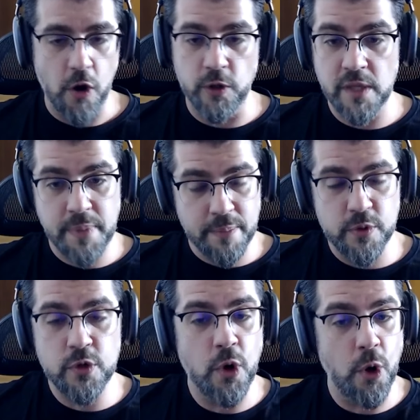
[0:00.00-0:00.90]
only
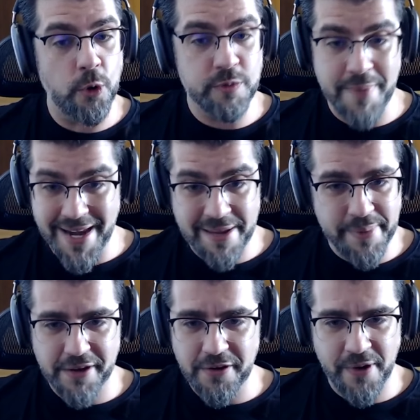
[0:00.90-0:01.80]
people who hold many
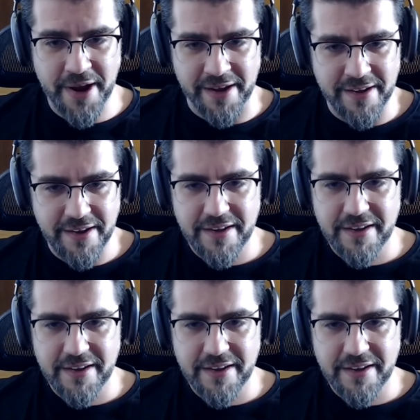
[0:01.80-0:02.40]
Bitcoin